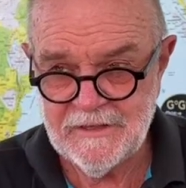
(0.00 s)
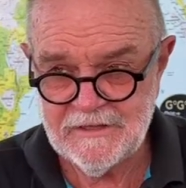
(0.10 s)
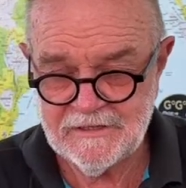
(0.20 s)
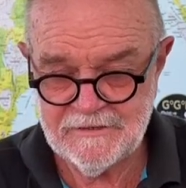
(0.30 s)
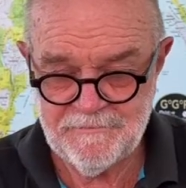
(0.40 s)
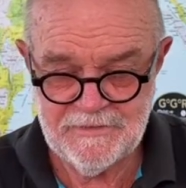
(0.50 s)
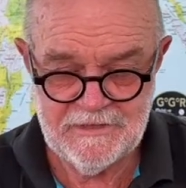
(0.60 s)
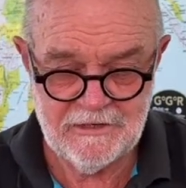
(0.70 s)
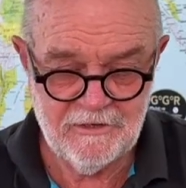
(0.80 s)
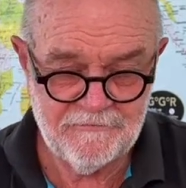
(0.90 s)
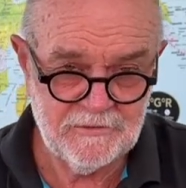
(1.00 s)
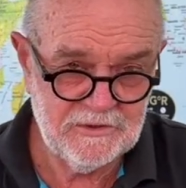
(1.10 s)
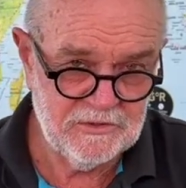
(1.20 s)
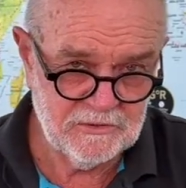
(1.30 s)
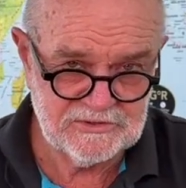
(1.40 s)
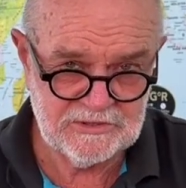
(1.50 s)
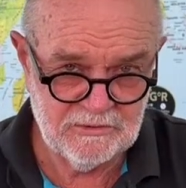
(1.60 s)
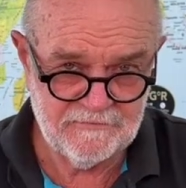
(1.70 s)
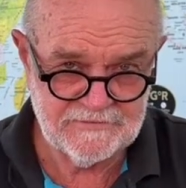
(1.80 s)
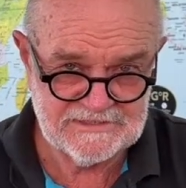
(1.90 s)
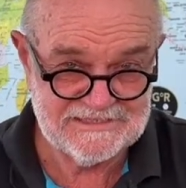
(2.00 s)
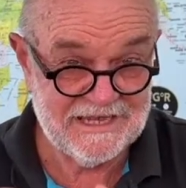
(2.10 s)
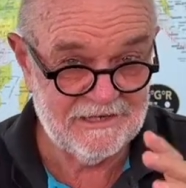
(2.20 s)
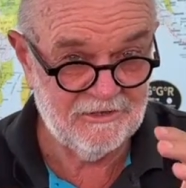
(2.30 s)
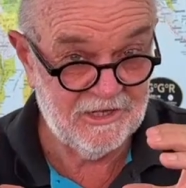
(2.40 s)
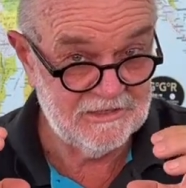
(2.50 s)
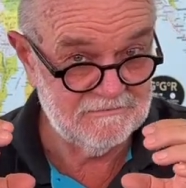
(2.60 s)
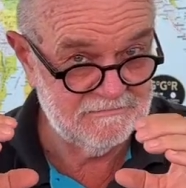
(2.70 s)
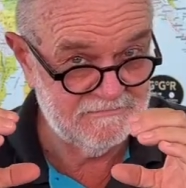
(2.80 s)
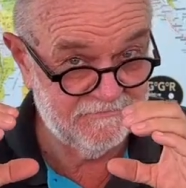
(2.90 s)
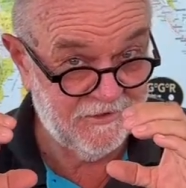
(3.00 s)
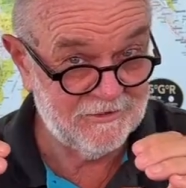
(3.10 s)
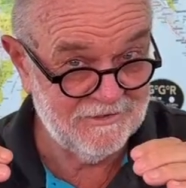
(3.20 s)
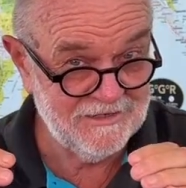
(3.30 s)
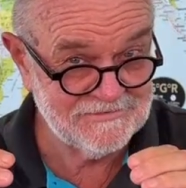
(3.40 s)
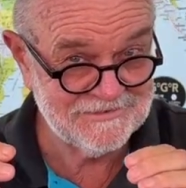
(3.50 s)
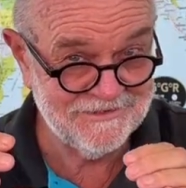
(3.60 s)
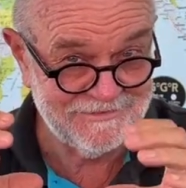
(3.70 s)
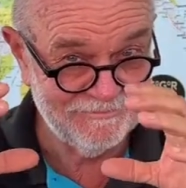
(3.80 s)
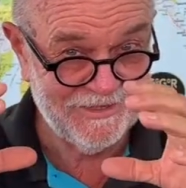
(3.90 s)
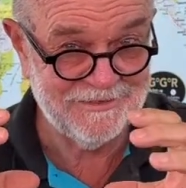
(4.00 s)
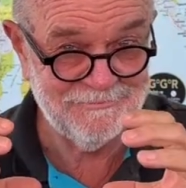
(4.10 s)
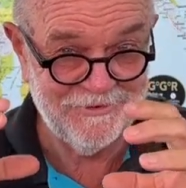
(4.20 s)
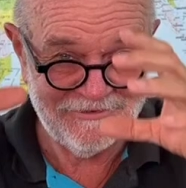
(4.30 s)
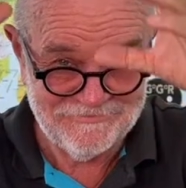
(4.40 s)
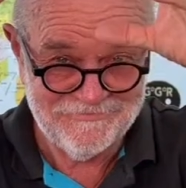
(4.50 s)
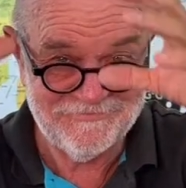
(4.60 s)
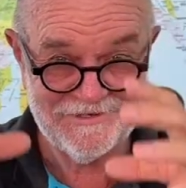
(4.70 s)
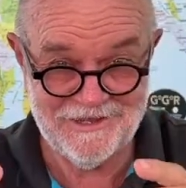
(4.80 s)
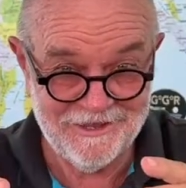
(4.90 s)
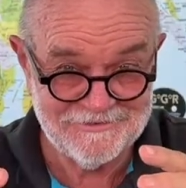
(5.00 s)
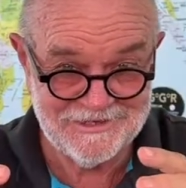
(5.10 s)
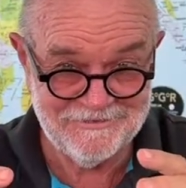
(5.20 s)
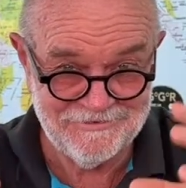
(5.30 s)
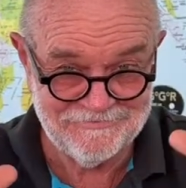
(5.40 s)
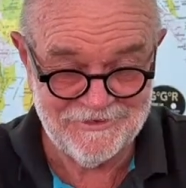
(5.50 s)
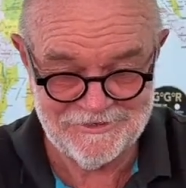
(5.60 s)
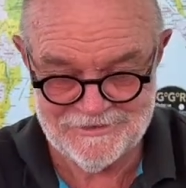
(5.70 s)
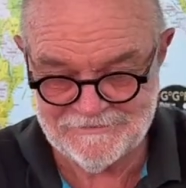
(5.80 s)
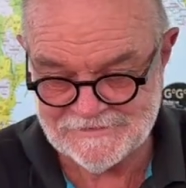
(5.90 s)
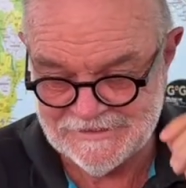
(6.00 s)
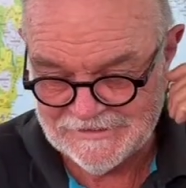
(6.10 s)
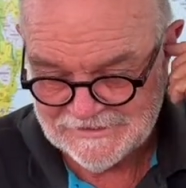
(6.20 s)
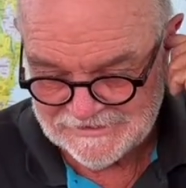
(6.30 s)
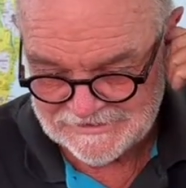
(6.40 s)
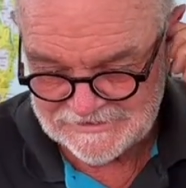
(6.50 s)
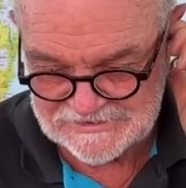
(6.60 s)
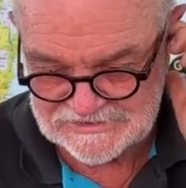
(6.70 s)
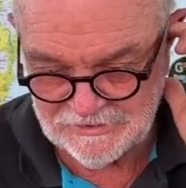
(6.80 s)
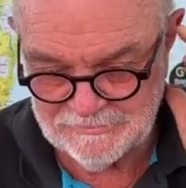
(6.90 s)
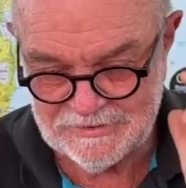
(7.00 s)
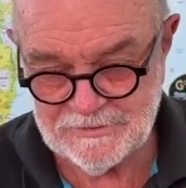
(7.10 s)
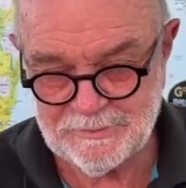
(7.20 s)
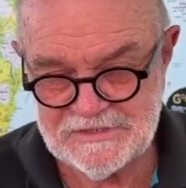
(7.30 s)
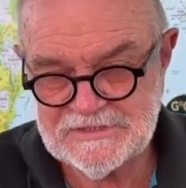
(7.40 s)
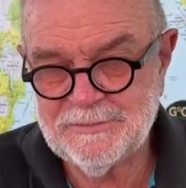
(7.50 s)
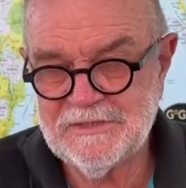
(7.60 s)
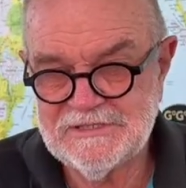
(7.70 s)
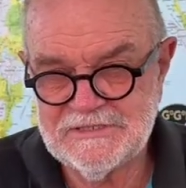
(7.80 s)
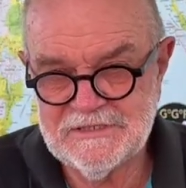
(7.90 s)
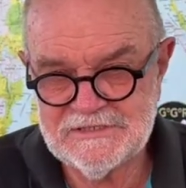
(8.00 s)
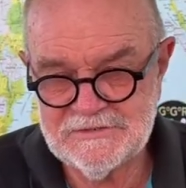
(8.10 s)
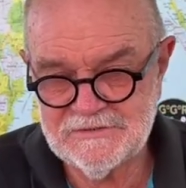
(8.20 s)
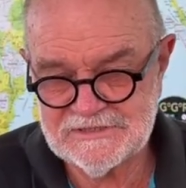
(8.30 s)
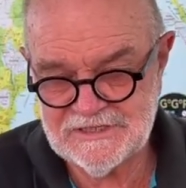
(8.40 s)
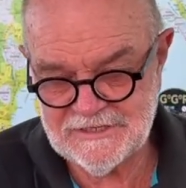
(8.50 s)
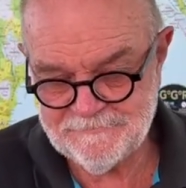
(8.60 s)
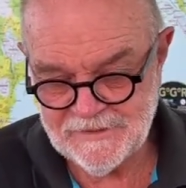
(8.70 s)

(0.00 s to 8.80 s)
They'll often also offer satellite photographs, like black and white cloud cover photograph, and so on, but the principle is that it's still the same.